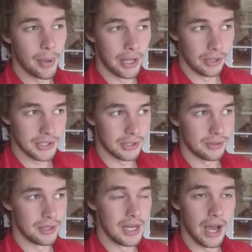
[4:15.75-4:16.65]
but
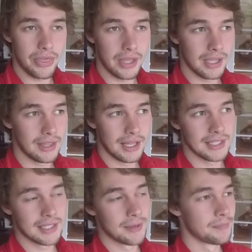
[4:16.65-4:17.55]
also nothing
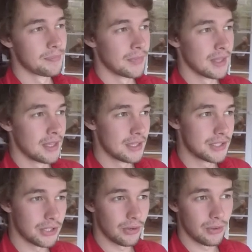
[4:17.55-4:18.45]
that's
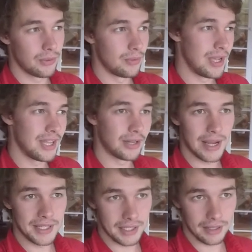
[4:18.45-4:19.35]
so
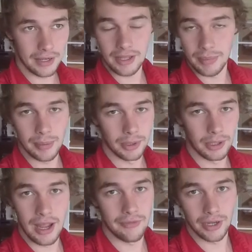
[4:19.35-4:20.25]
interesting that other people
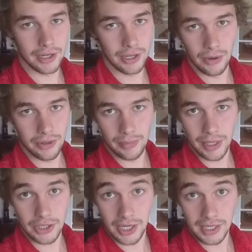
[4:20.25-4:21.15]
are ever going to go there
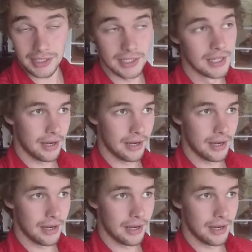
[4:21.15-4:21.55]
by chance.